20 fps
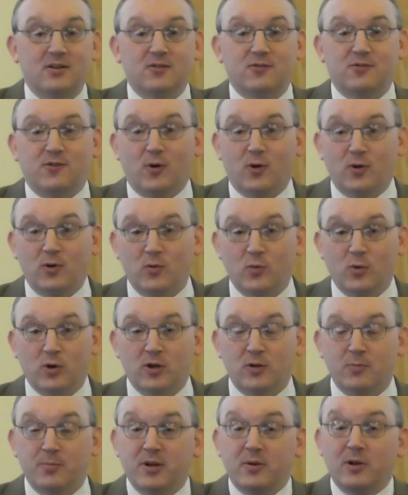fallen
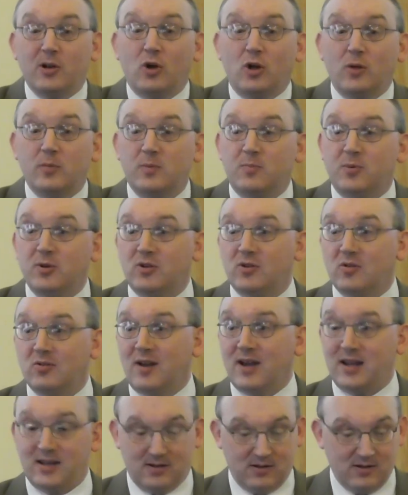world, but it'll all be put to
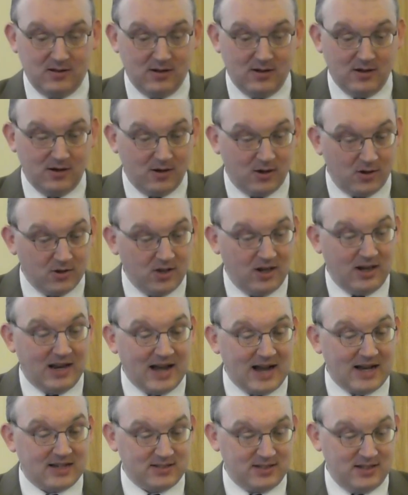right on the
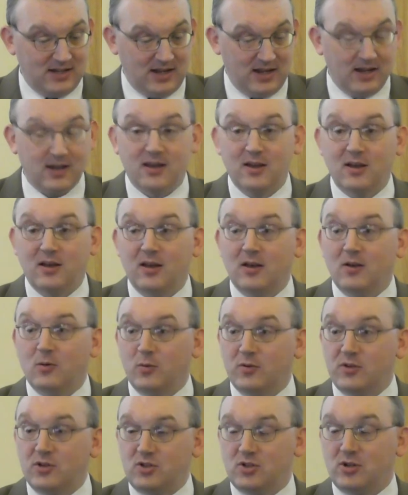last day
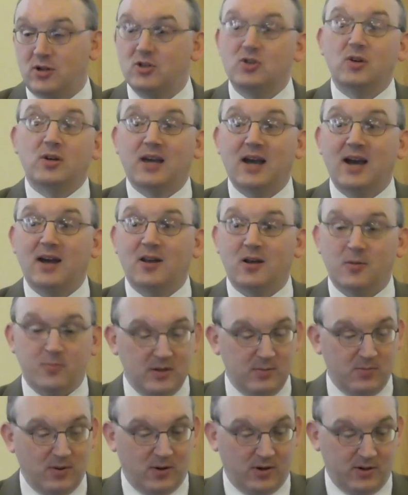with a judge who cannot
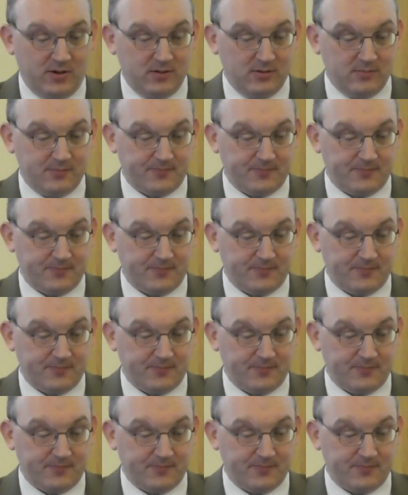be bought